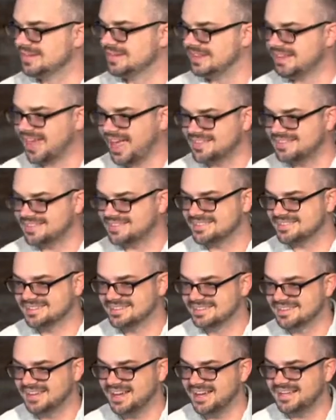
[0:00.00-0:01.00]
Now that's
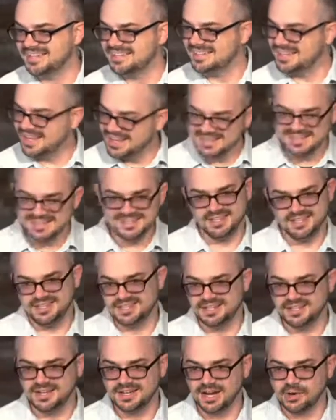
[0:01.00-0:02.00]
yet
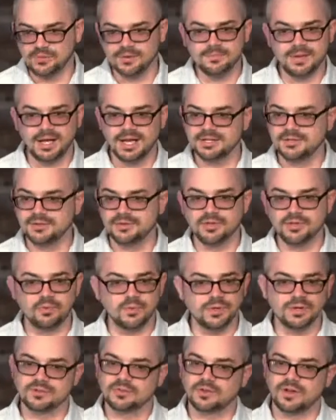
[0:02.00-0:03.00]
again a reminder that
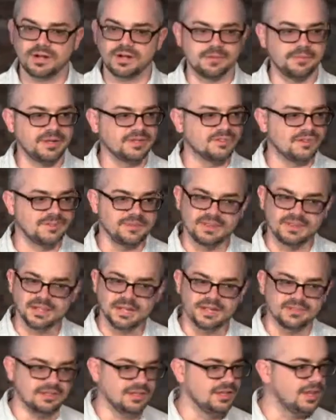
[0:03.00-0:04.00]
we are talking about something
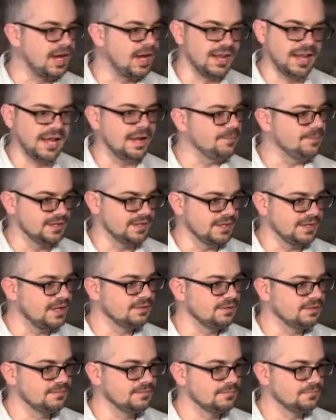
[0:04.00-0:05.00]
that has not happened yet.